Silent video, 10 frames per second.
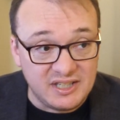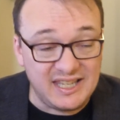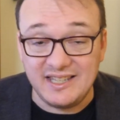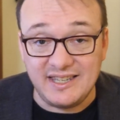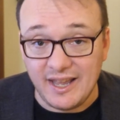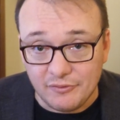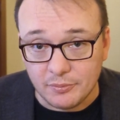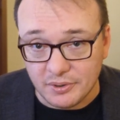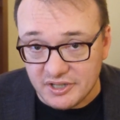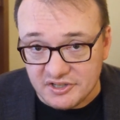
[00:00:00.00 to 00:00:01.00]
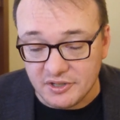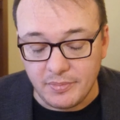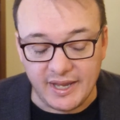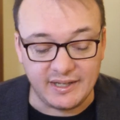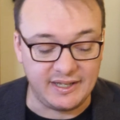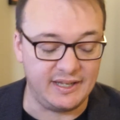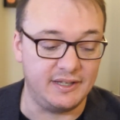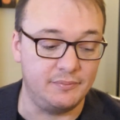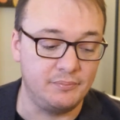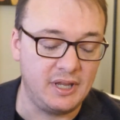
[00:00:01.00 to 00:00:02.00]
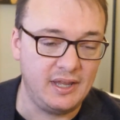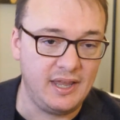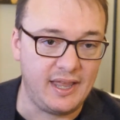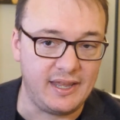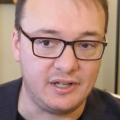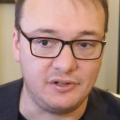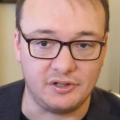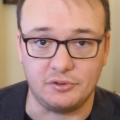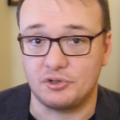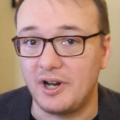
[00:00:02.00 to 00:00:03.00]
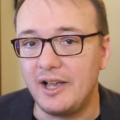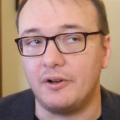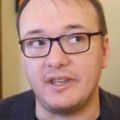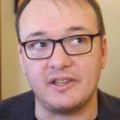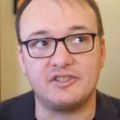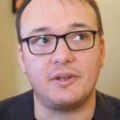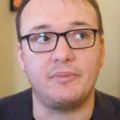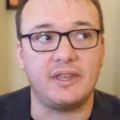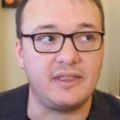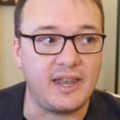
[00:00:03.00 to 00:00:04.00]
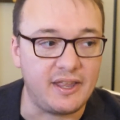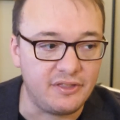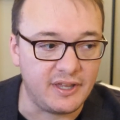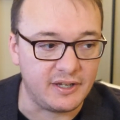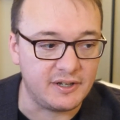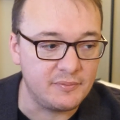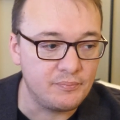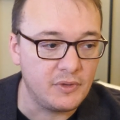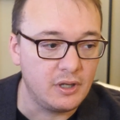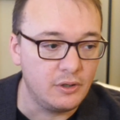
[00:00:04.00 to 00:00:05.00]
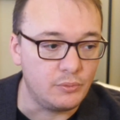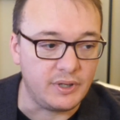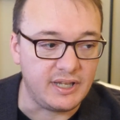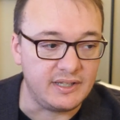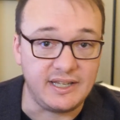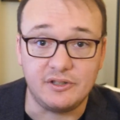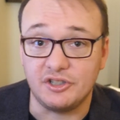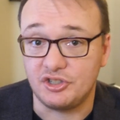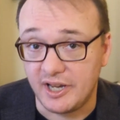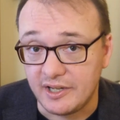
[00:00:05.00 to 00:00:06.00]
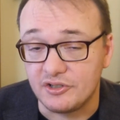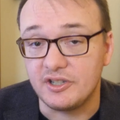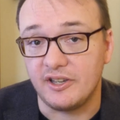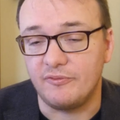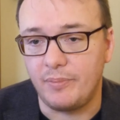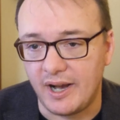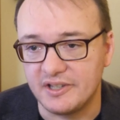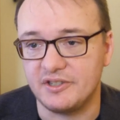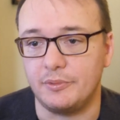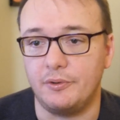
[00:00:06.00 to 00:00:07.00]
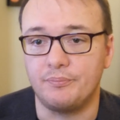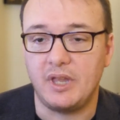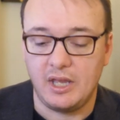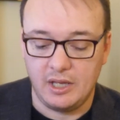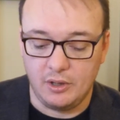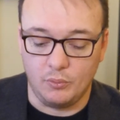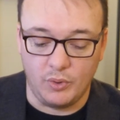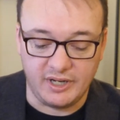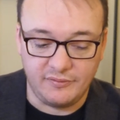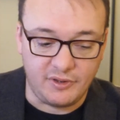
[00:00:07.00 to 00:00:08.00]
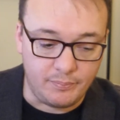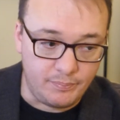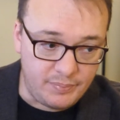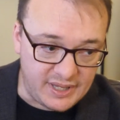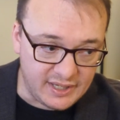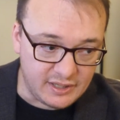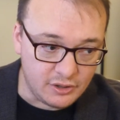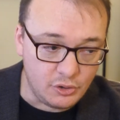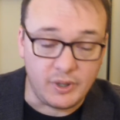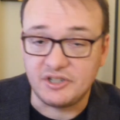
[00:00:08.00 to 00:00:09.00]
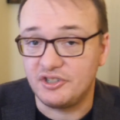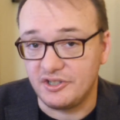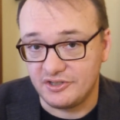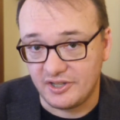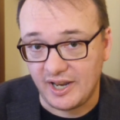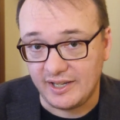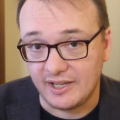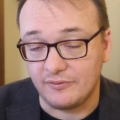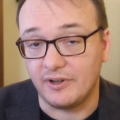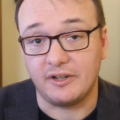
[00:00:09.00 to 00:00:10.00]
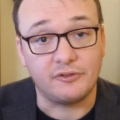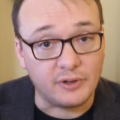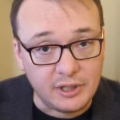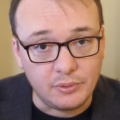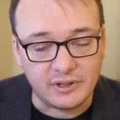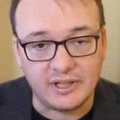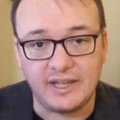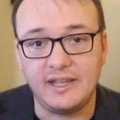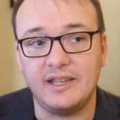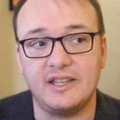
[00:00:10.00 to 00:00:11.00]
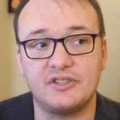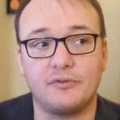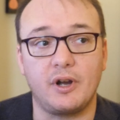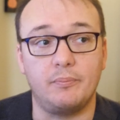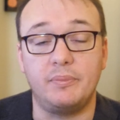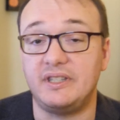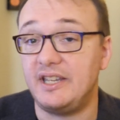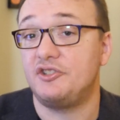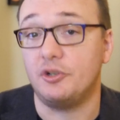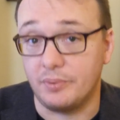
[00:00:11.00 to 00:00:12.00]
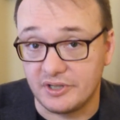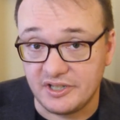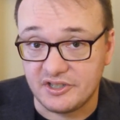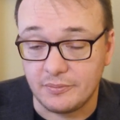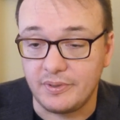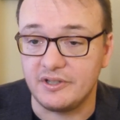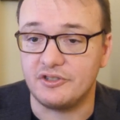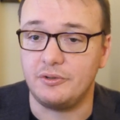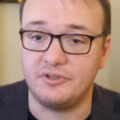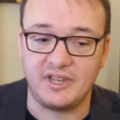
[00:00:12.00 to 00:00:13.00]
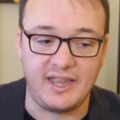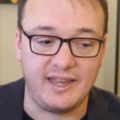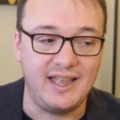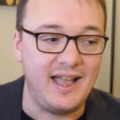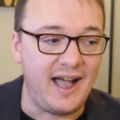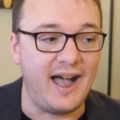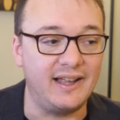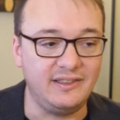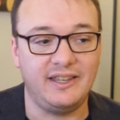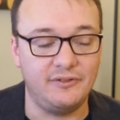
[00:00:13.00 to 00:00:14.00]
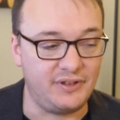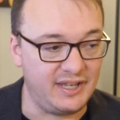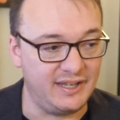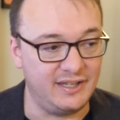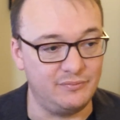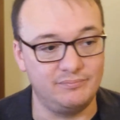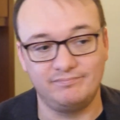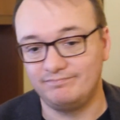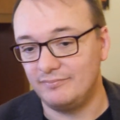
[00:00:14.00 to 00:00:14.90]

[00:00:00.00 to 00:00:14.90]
can never participate in a clinical trial. And that's something that I think we need to change if possible. One of the big questions that I get very frequently is from potential participants who say, I live in